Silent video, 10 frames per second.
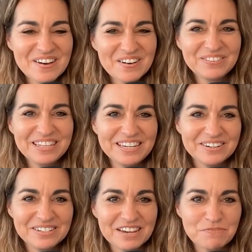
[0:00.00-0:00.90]
Over the
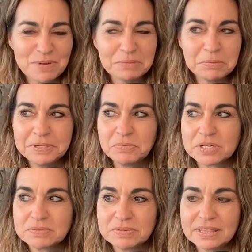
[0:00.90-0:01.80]
years, I've probably
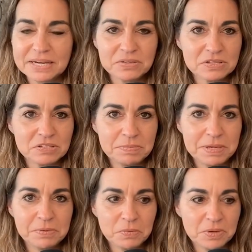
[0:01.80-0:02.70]
worked with thousands of
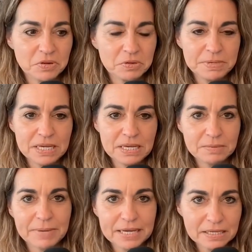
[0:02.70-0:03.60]
people, whether it be
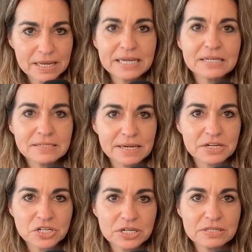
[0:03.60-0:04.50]
my client
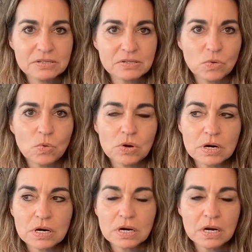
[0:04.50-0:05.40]
sessions
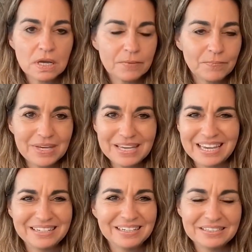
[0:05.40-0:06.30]
or,
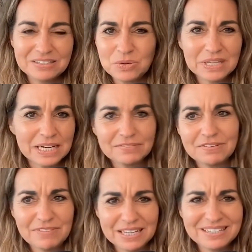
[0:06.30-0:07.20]
again, I do a lot of
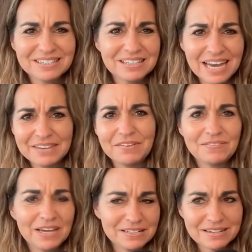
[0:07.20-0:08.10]
events, live
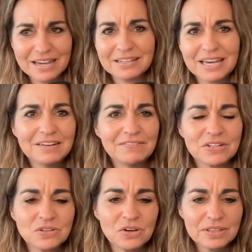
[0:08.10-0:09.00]
events, online
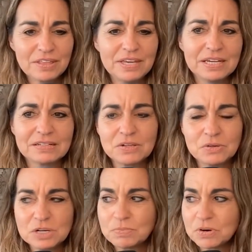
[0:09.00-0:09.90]
events, all the things,
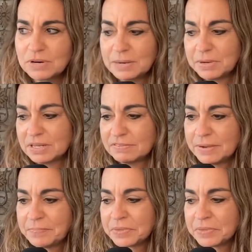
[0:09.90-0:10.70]
coaching program, all of it.